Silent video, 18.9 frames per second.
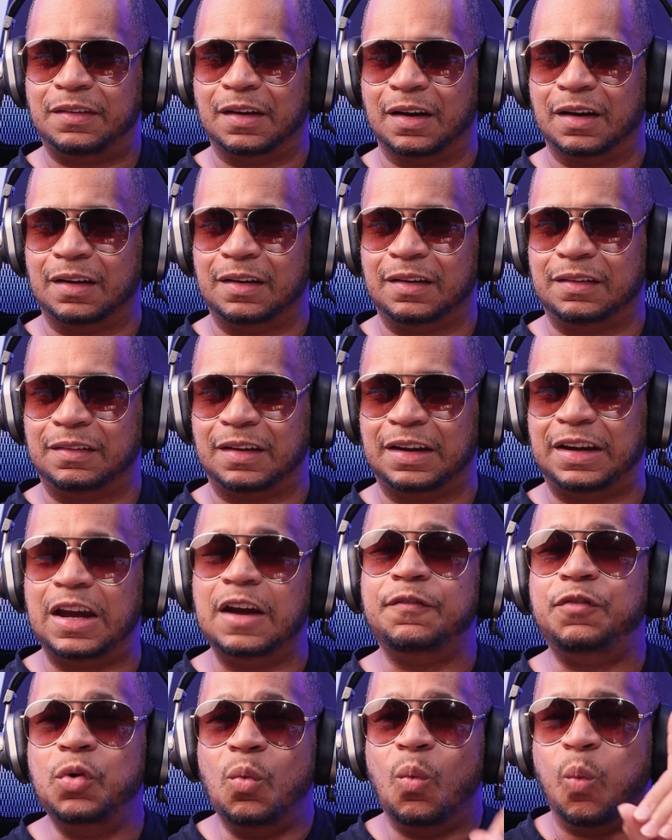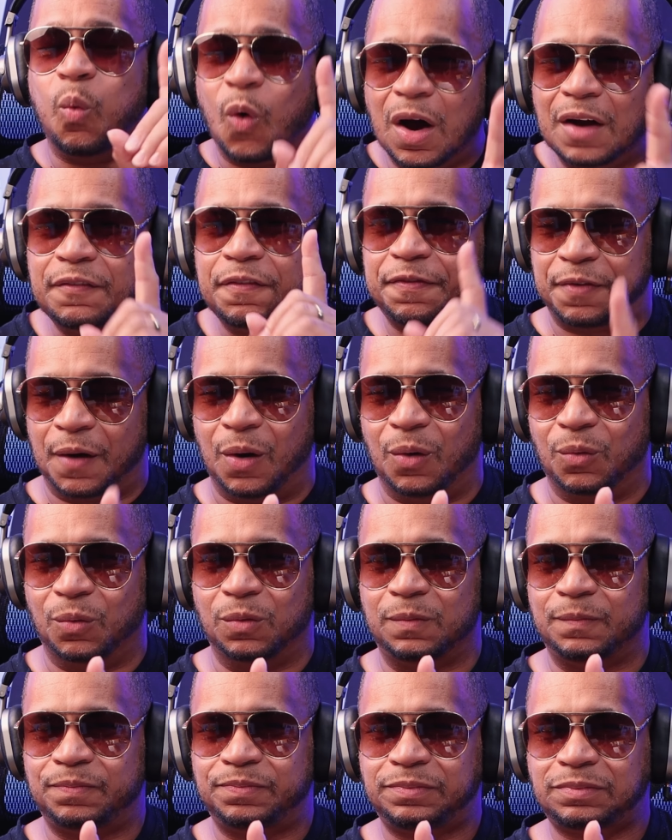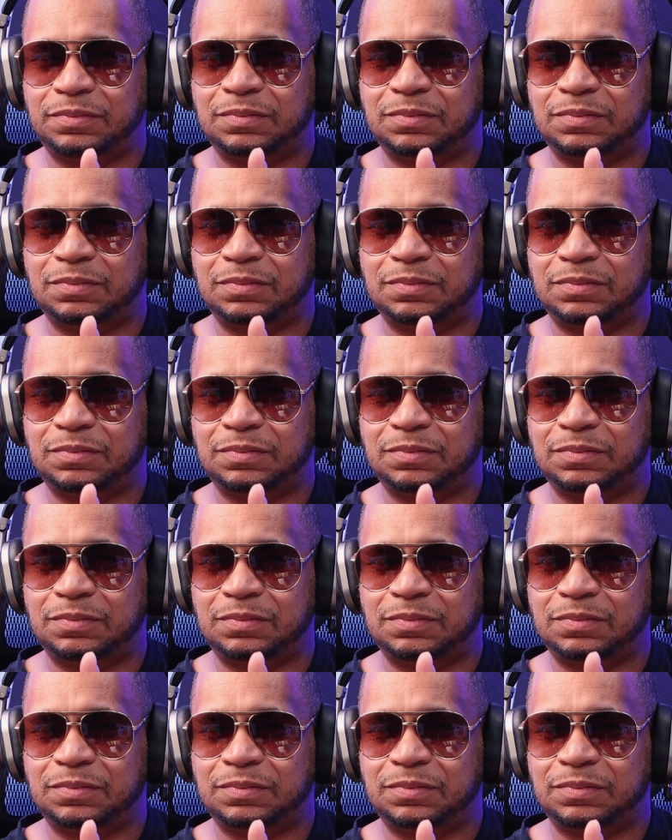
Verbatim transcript: to to give you one phone